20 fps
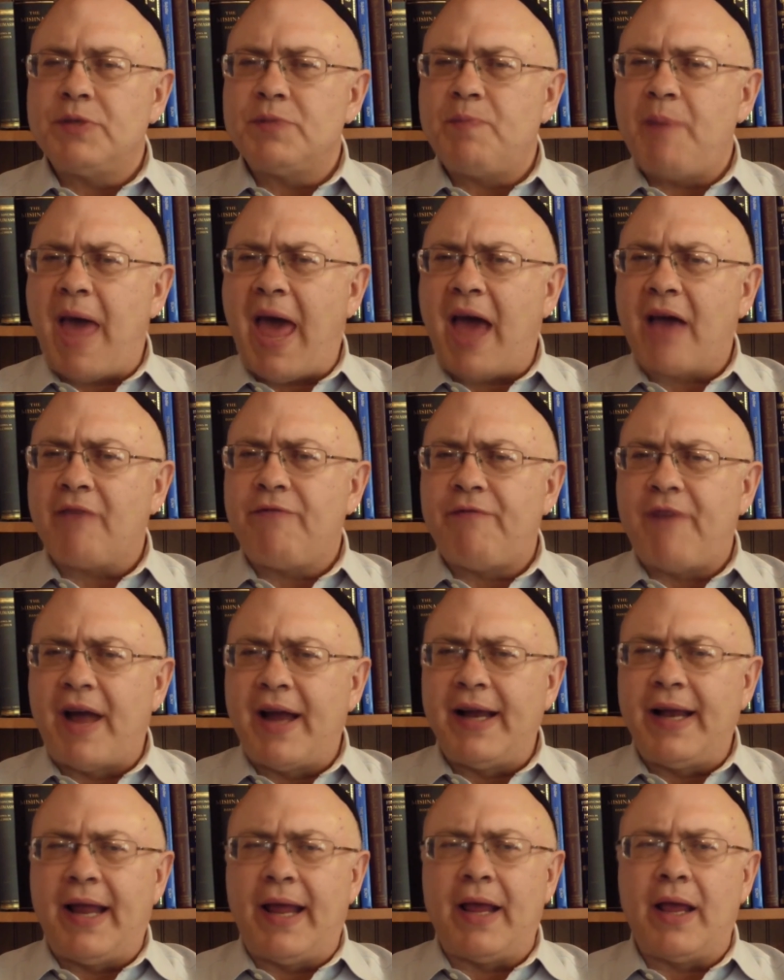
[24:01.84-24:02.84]
back
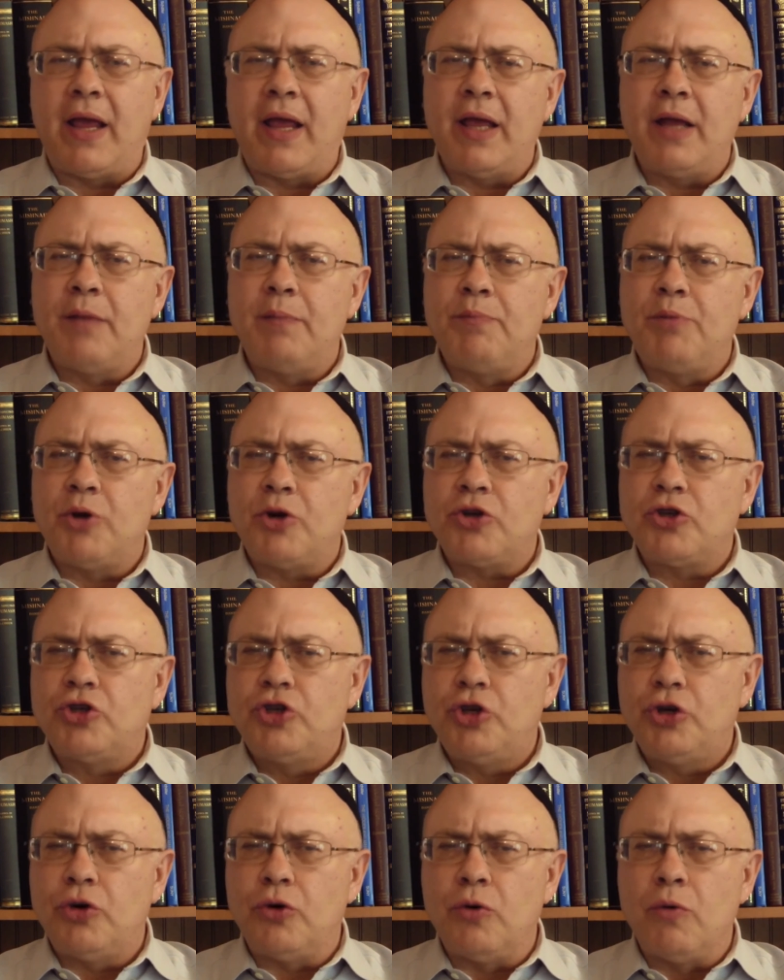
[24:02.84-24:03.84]
fighting in Book
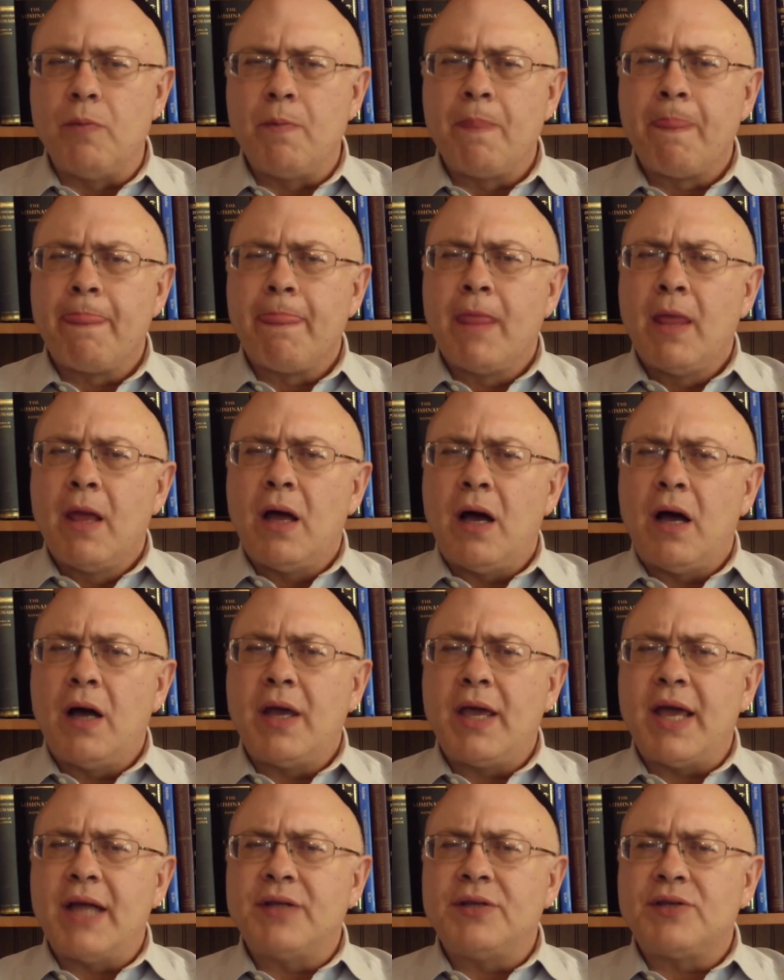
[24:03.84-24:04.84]
2
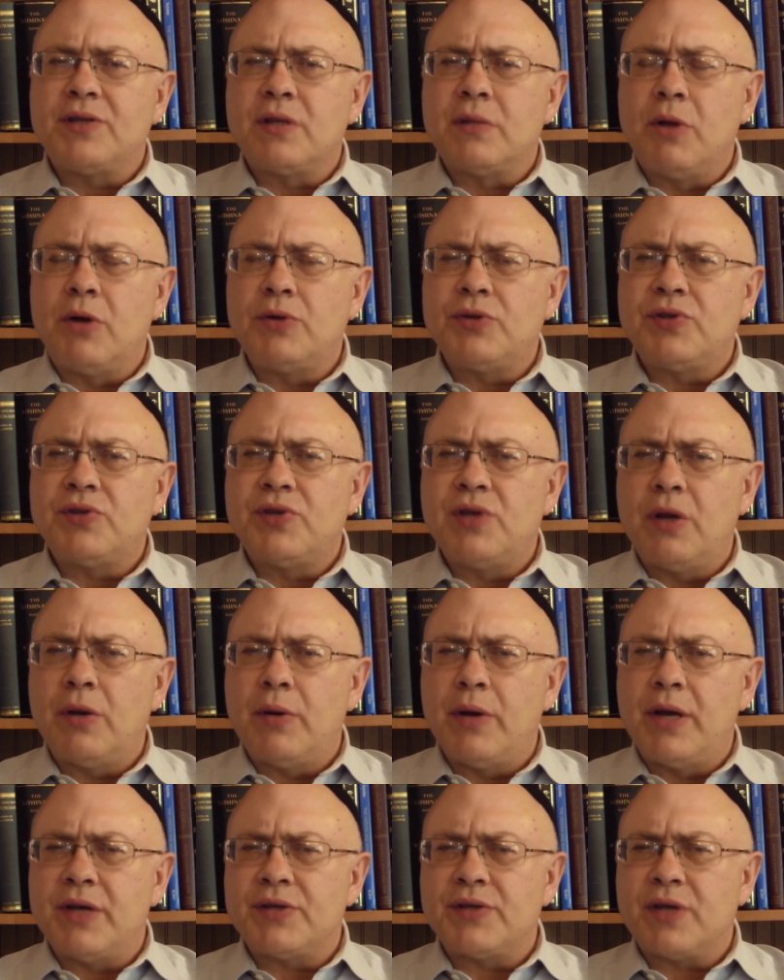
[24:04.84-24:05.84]
against the most
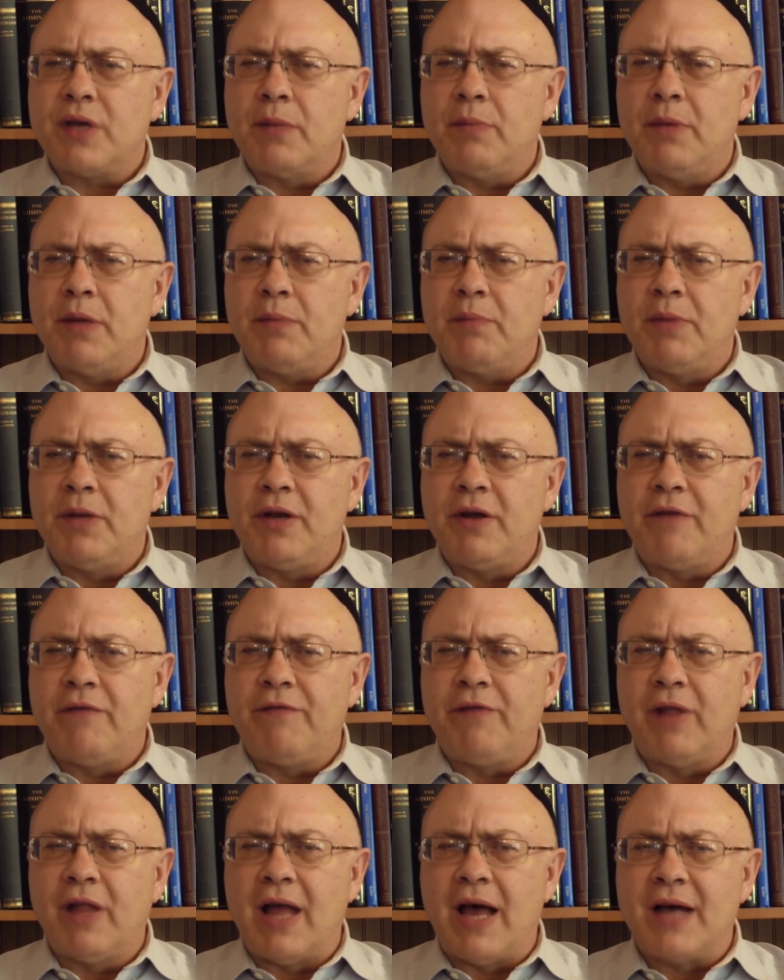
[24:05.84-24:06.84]
serious commitment of
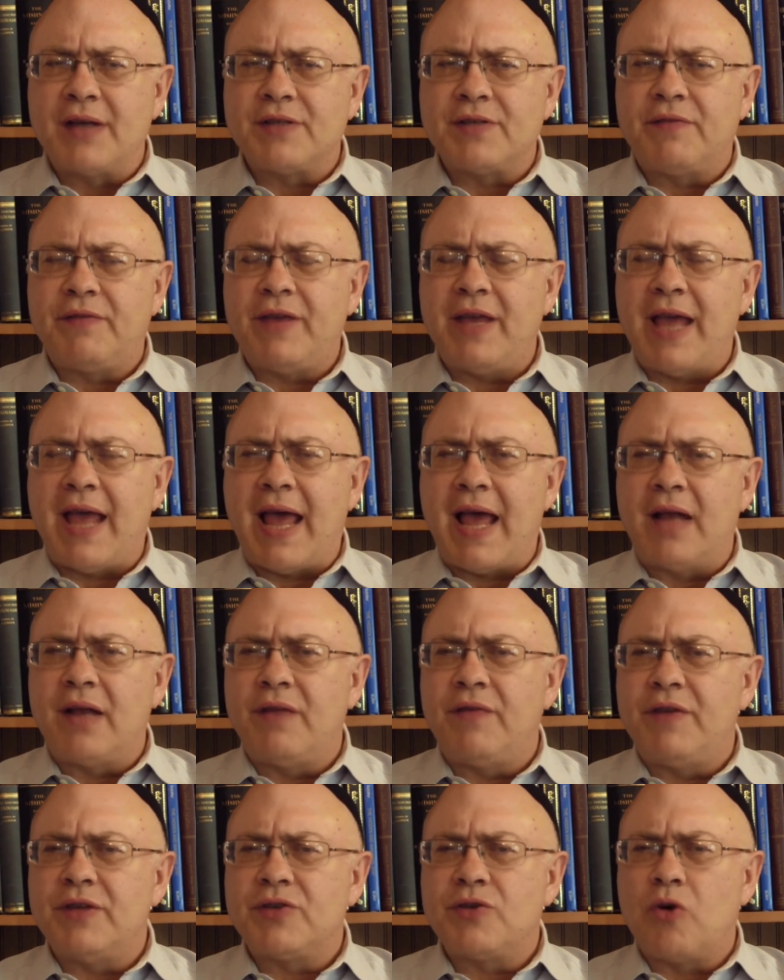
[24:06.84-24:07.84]
philosophy and
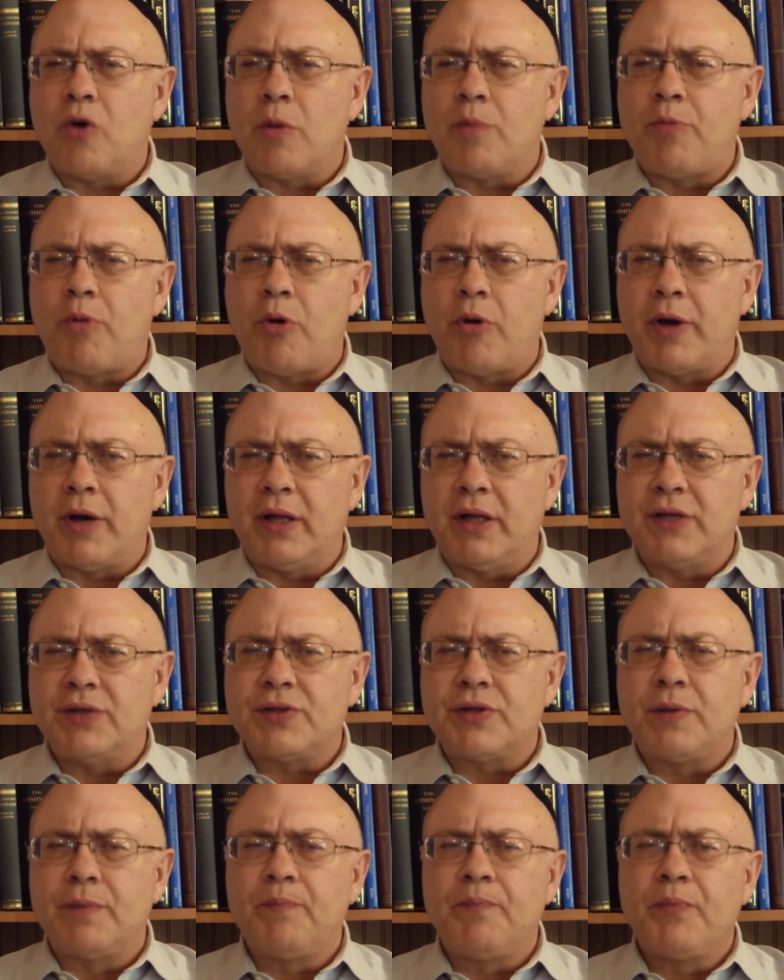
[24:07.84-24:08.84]
of his
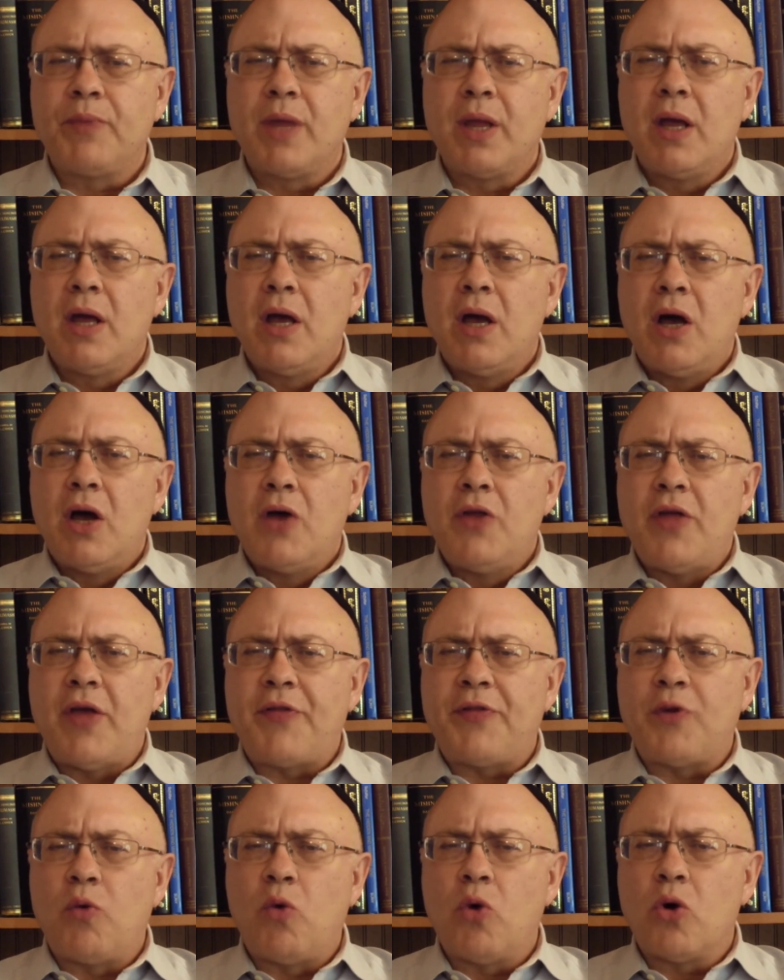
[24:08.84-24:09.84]
corporealist,
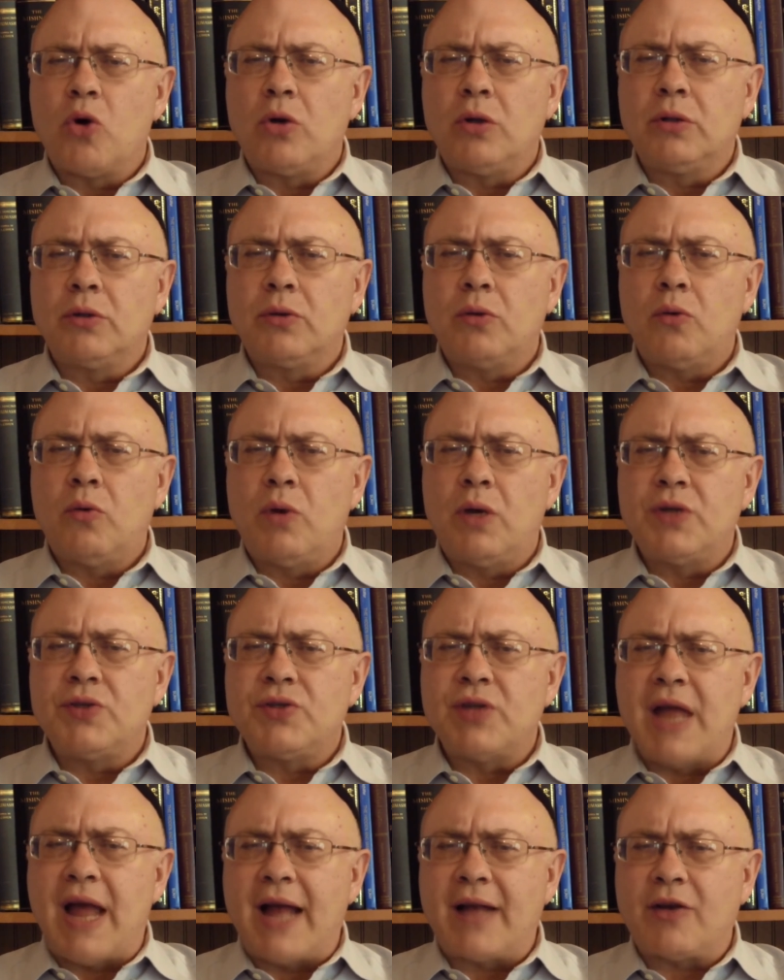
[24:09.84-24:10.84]
that the world
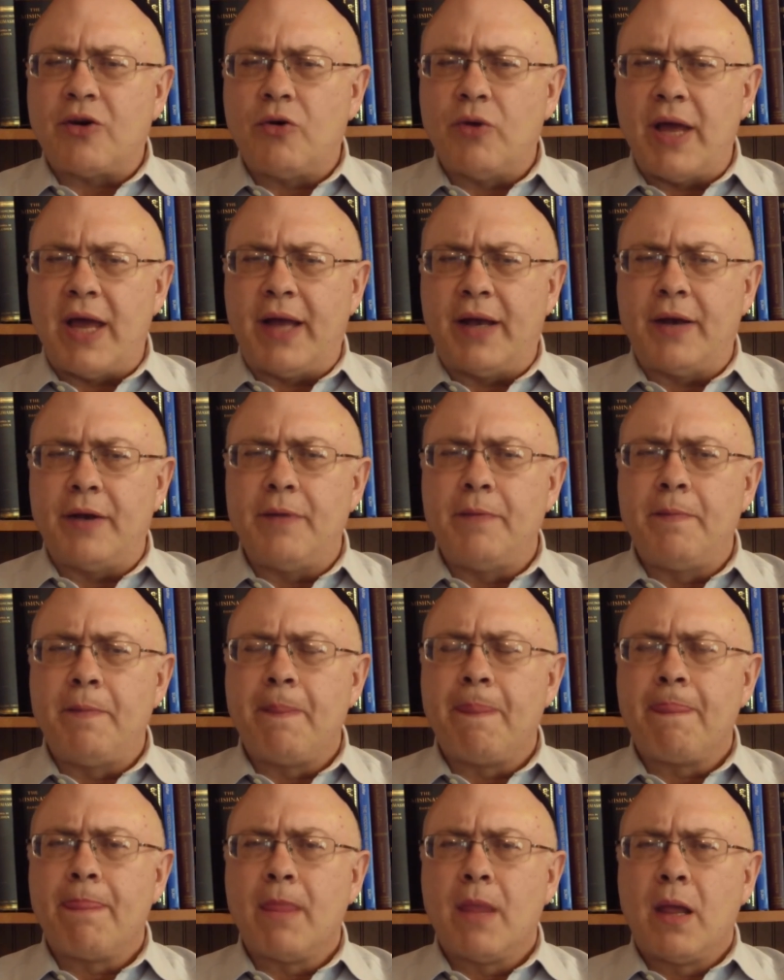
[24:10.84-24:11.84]
was not created,
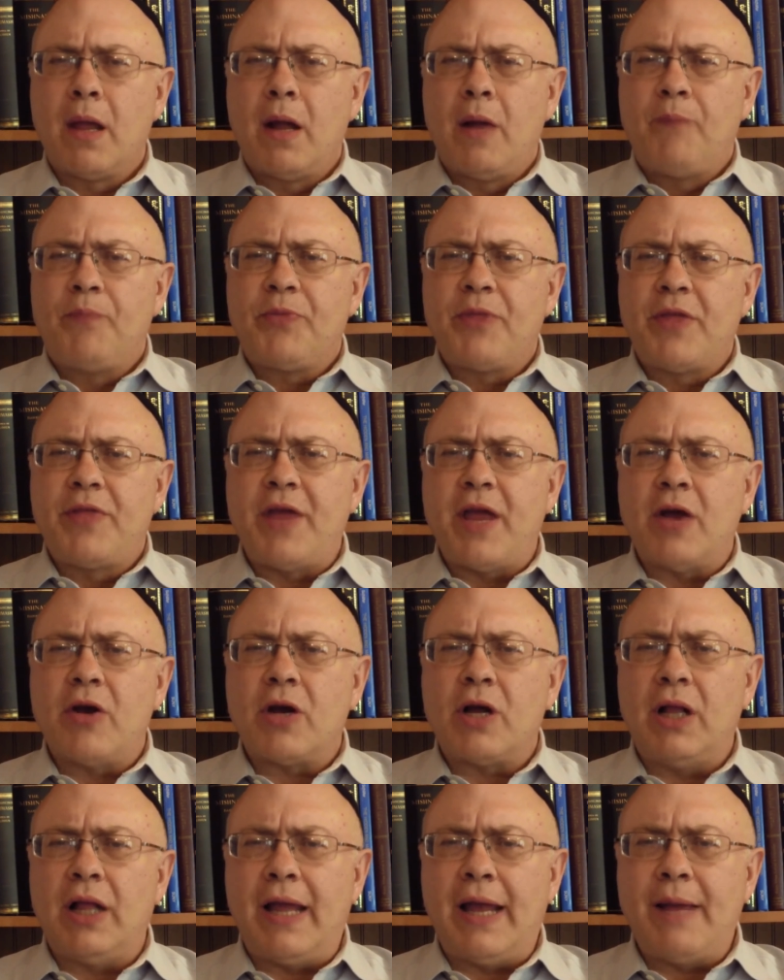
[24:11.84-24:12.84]
their
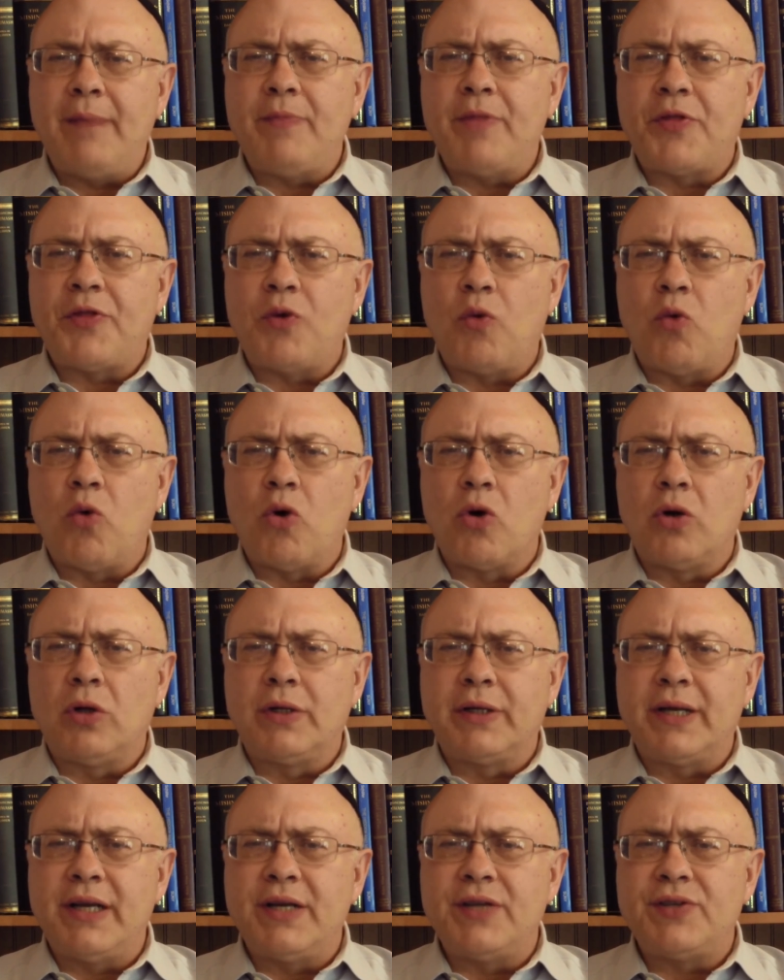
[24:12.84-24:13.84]
claim that the
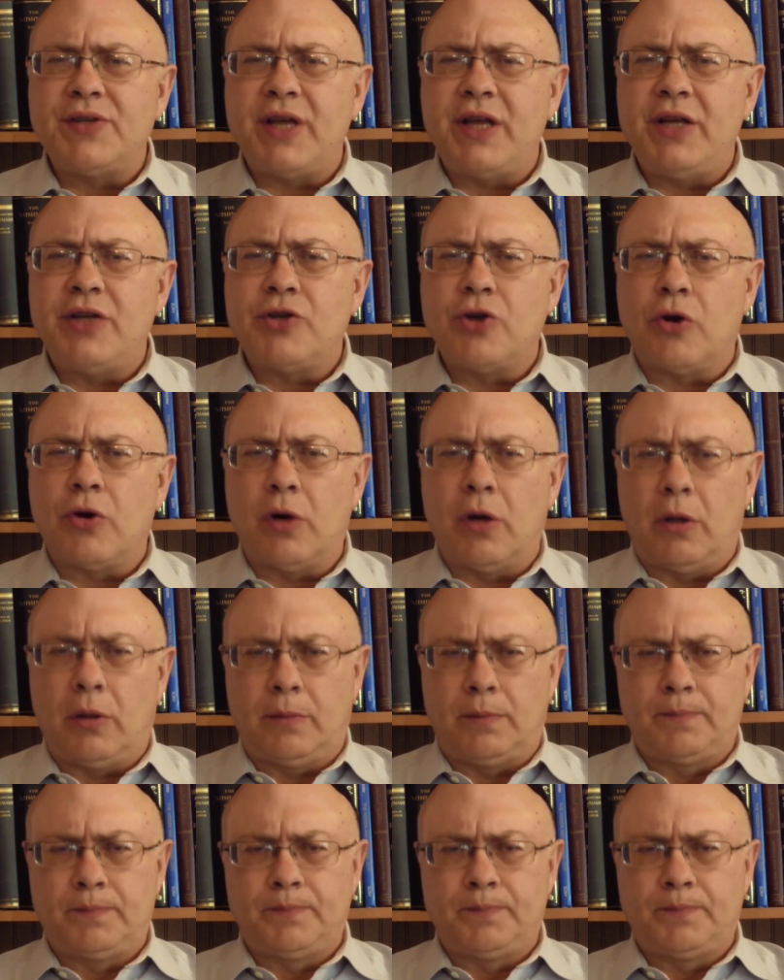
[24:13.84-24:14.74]
world is eternal.